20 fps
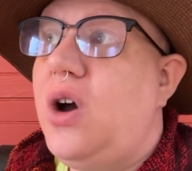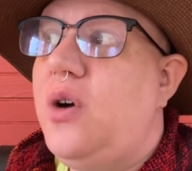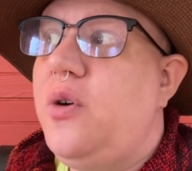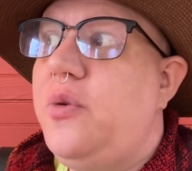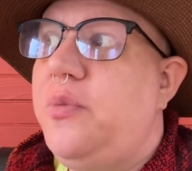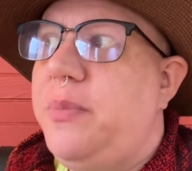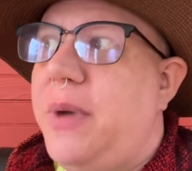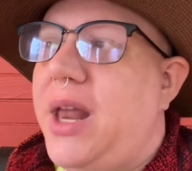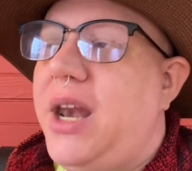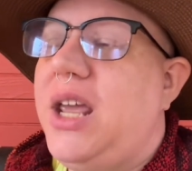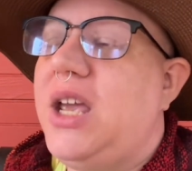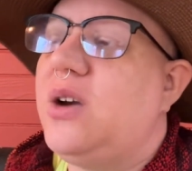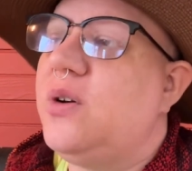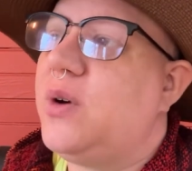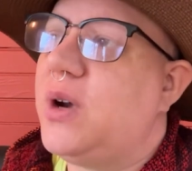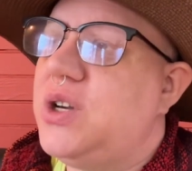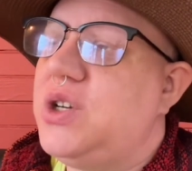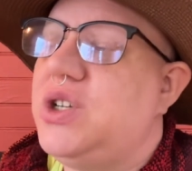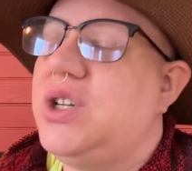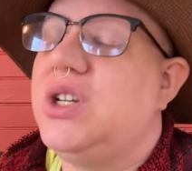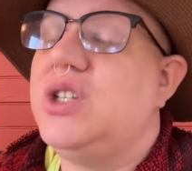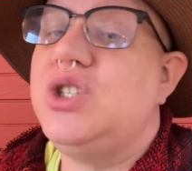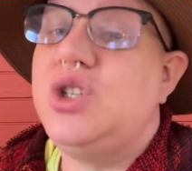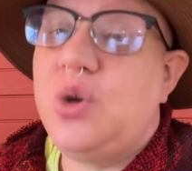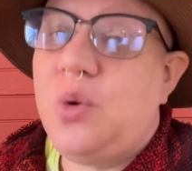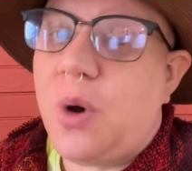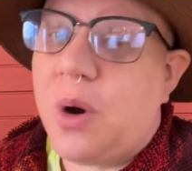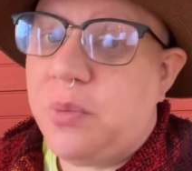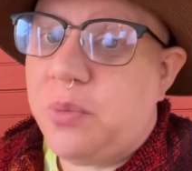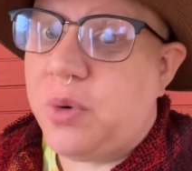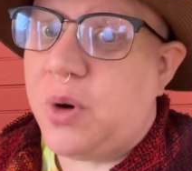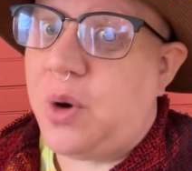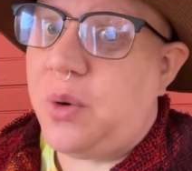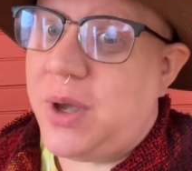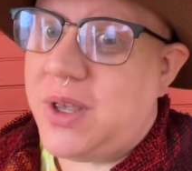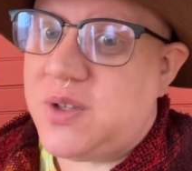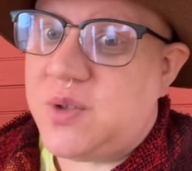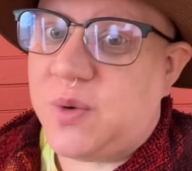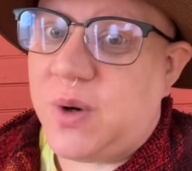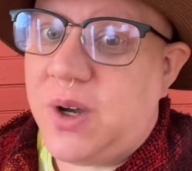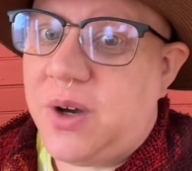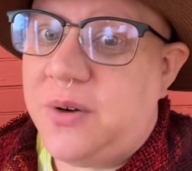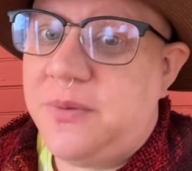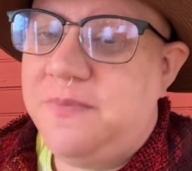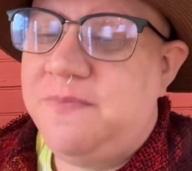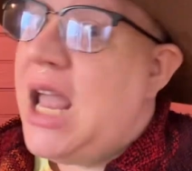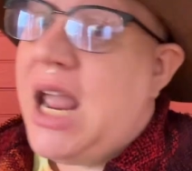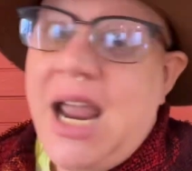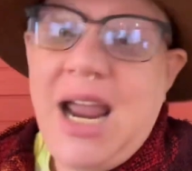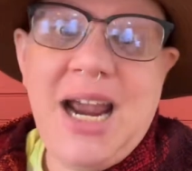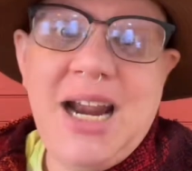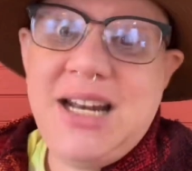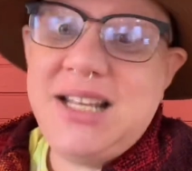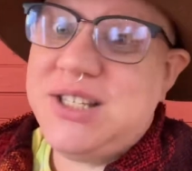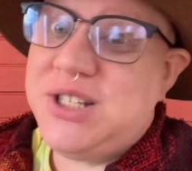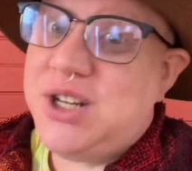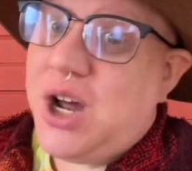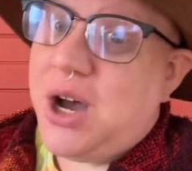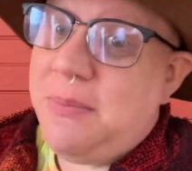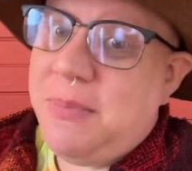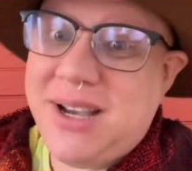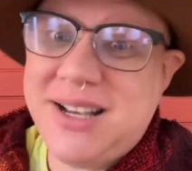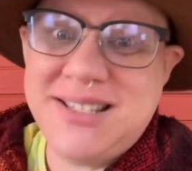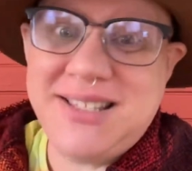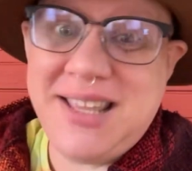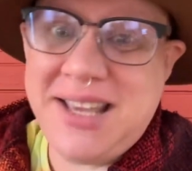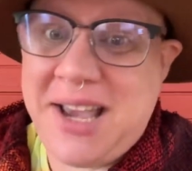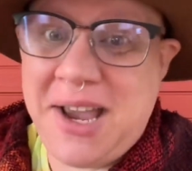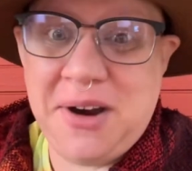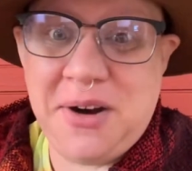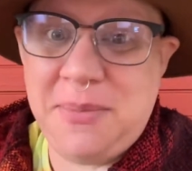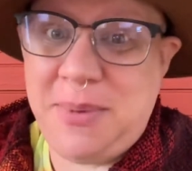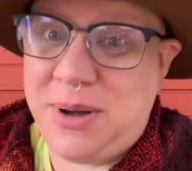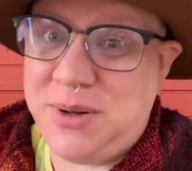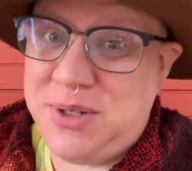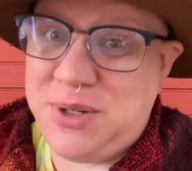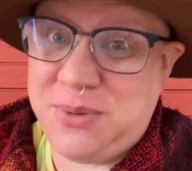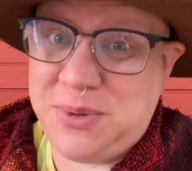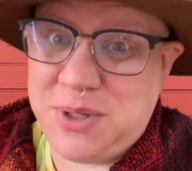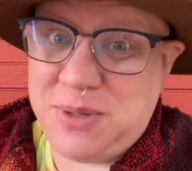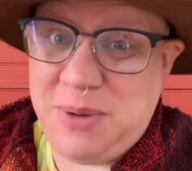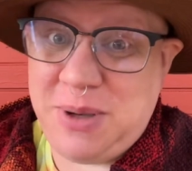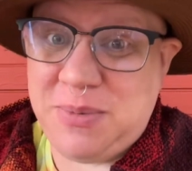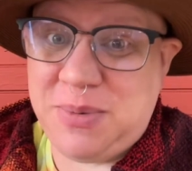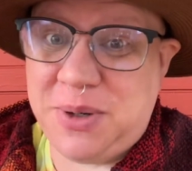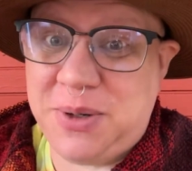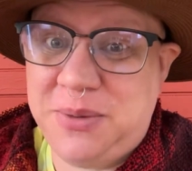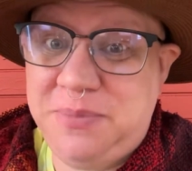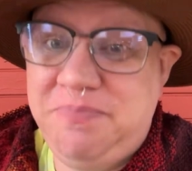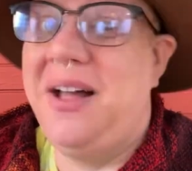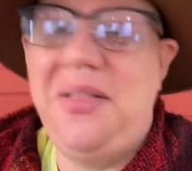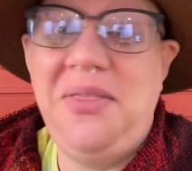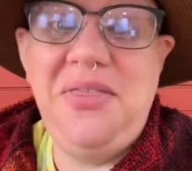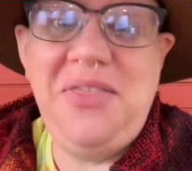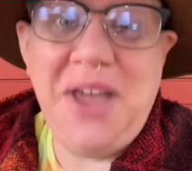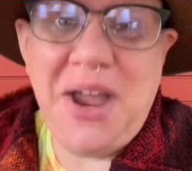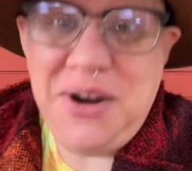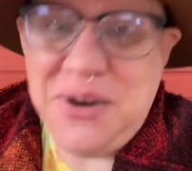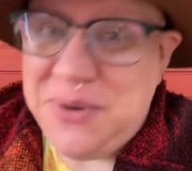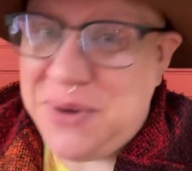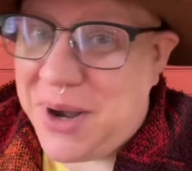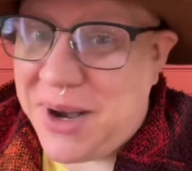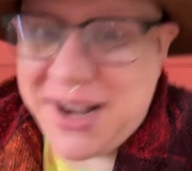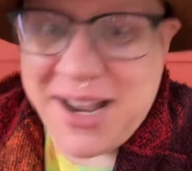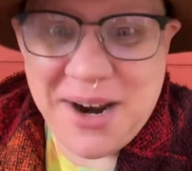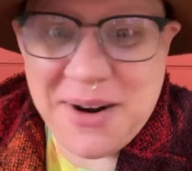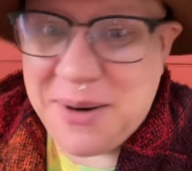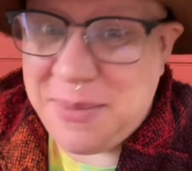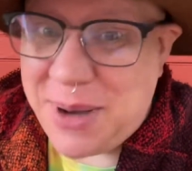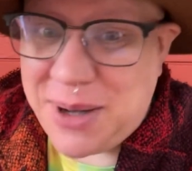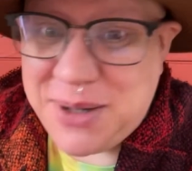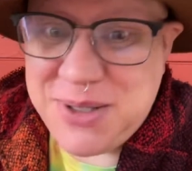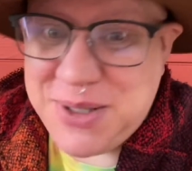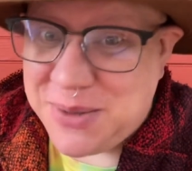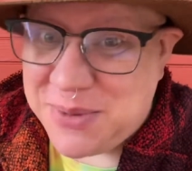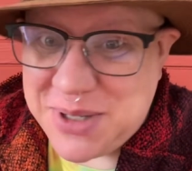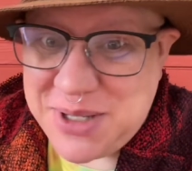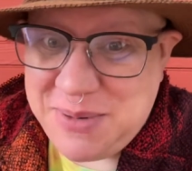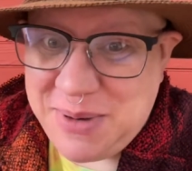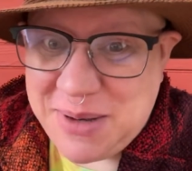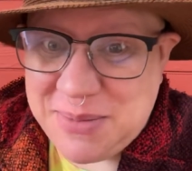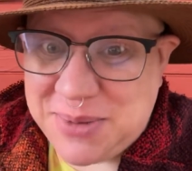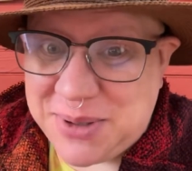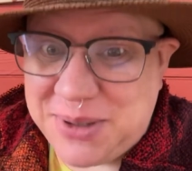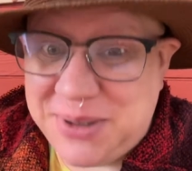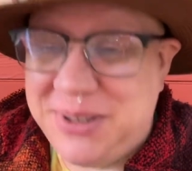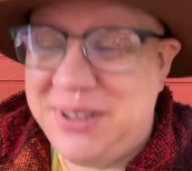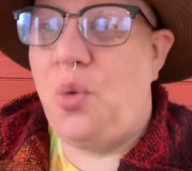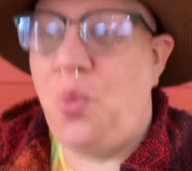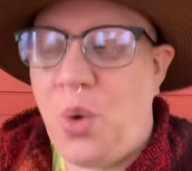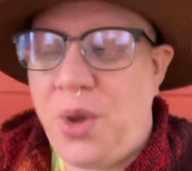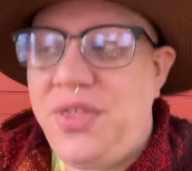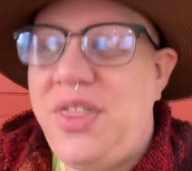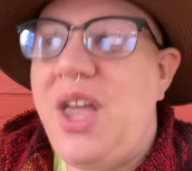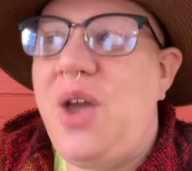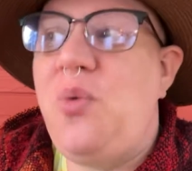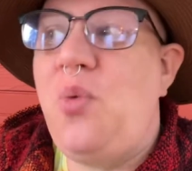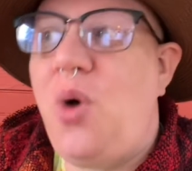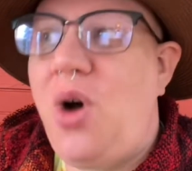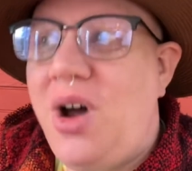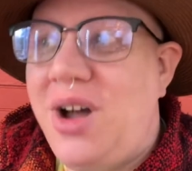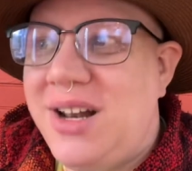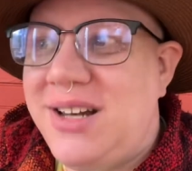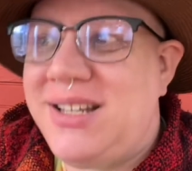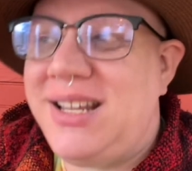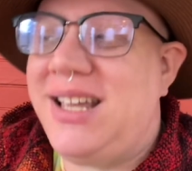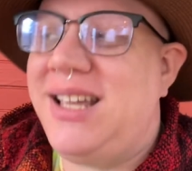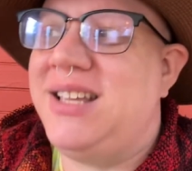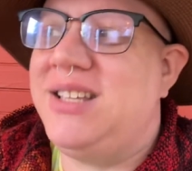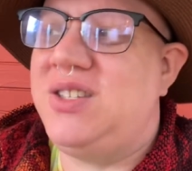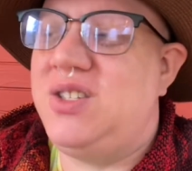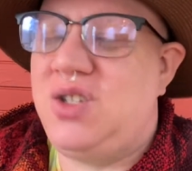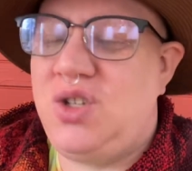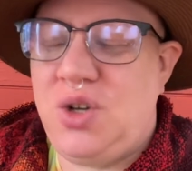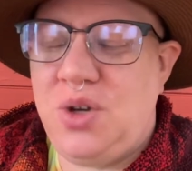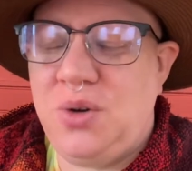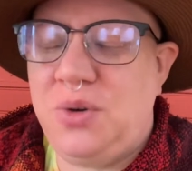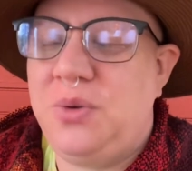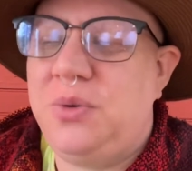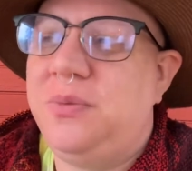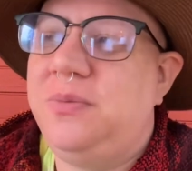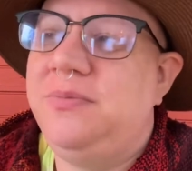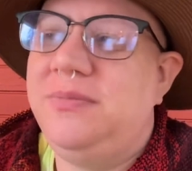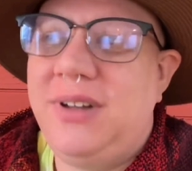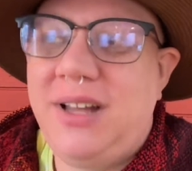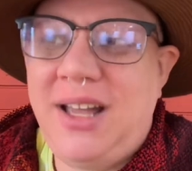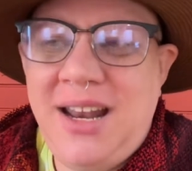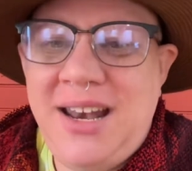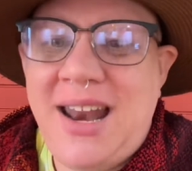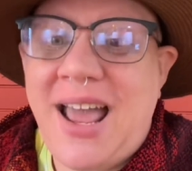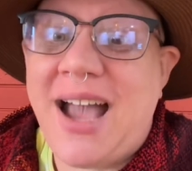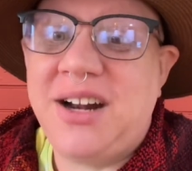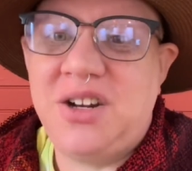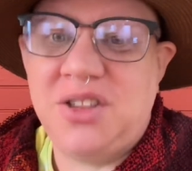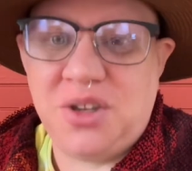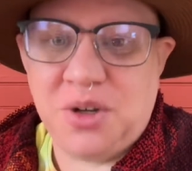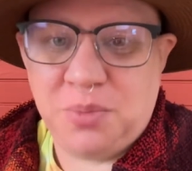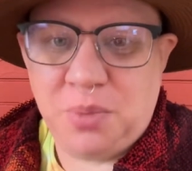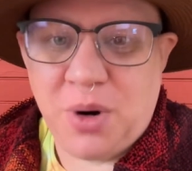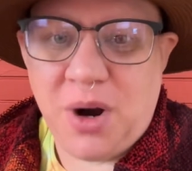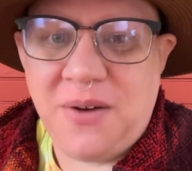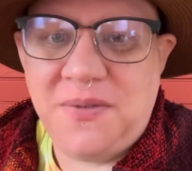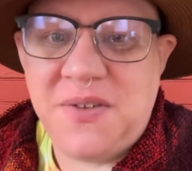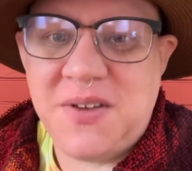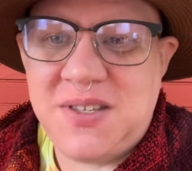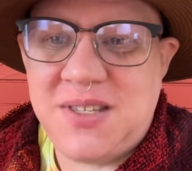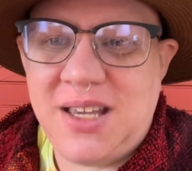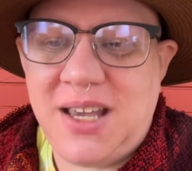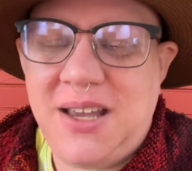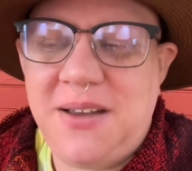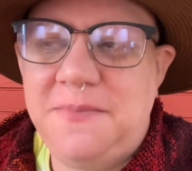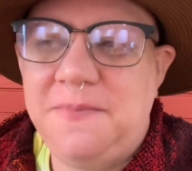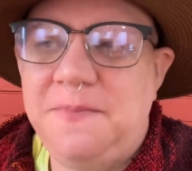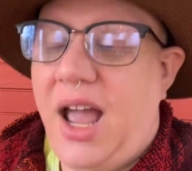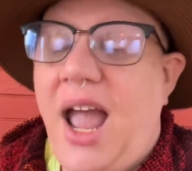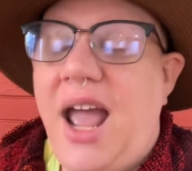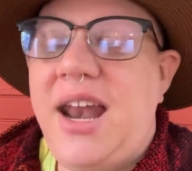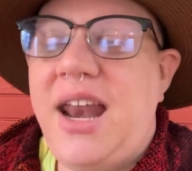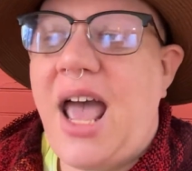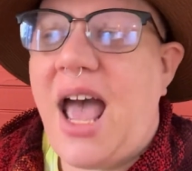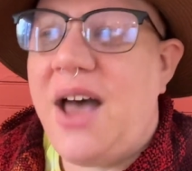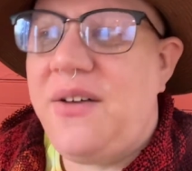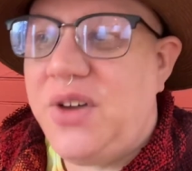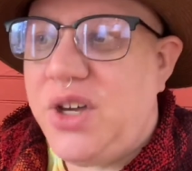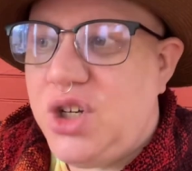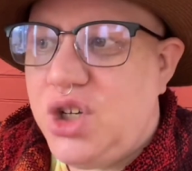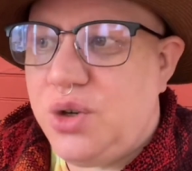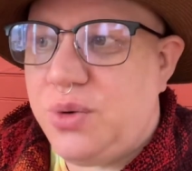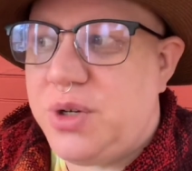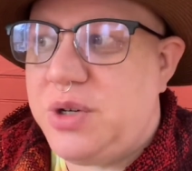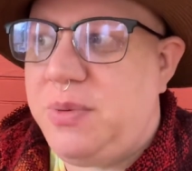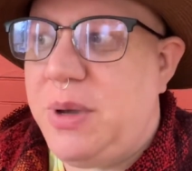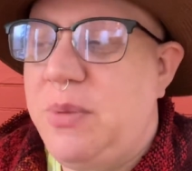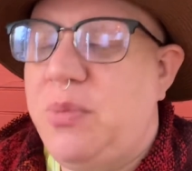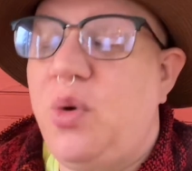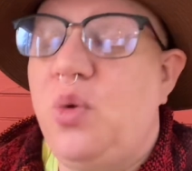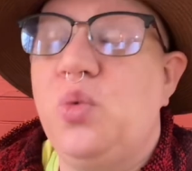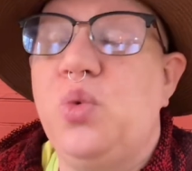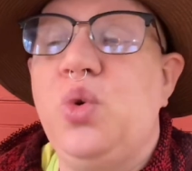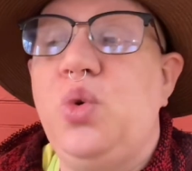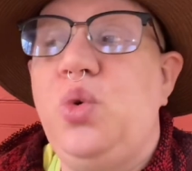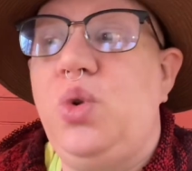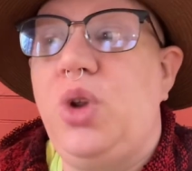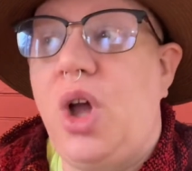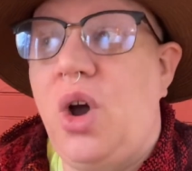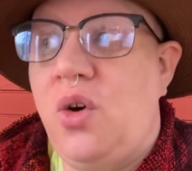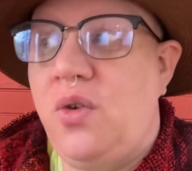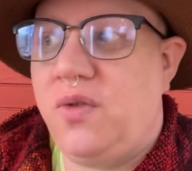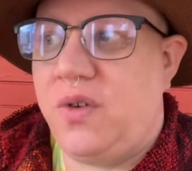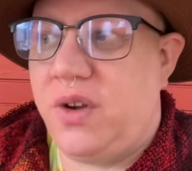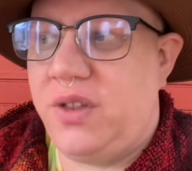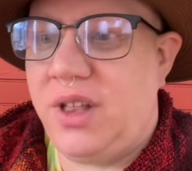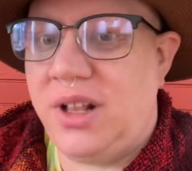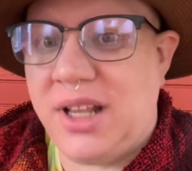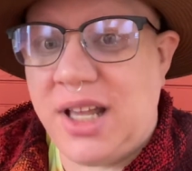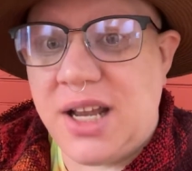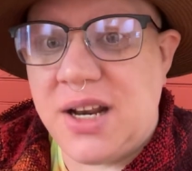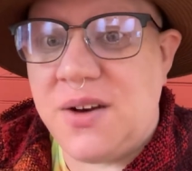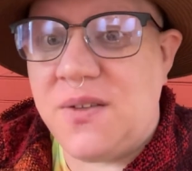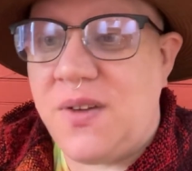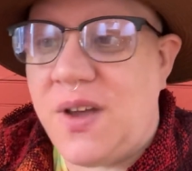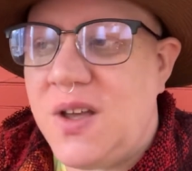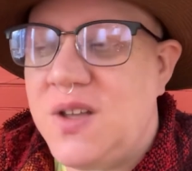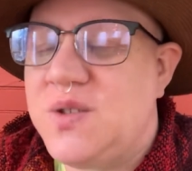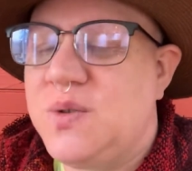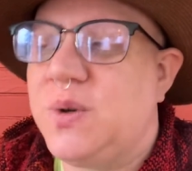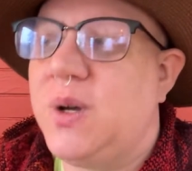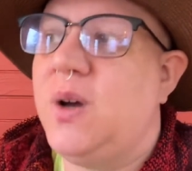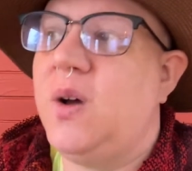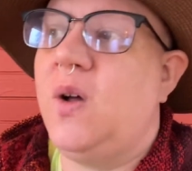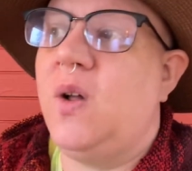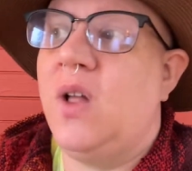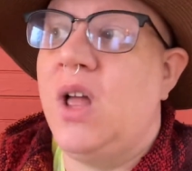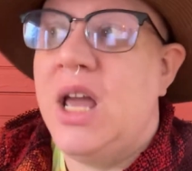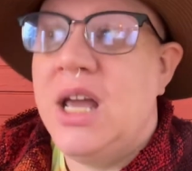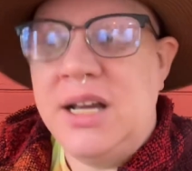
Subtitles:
many Christians who are pro-Israel. It is not because they care about Jewish people. They do not care about Jewish people. What they want is to enact their prophecy. And having Jewish people rule over the land of Israel